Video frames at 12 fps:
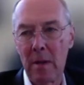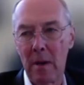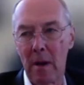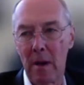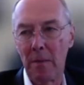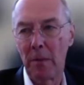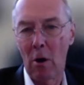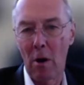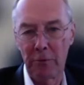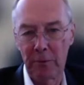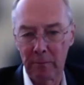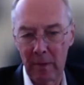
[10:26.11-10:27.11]
the
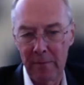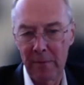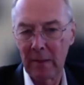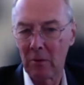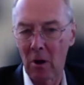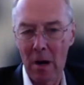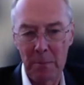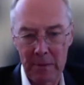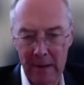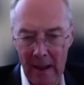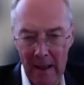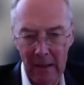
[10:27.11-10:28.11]
cost of living, carbon
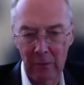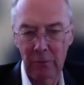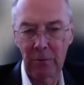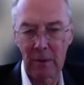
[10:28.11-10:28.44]
tax,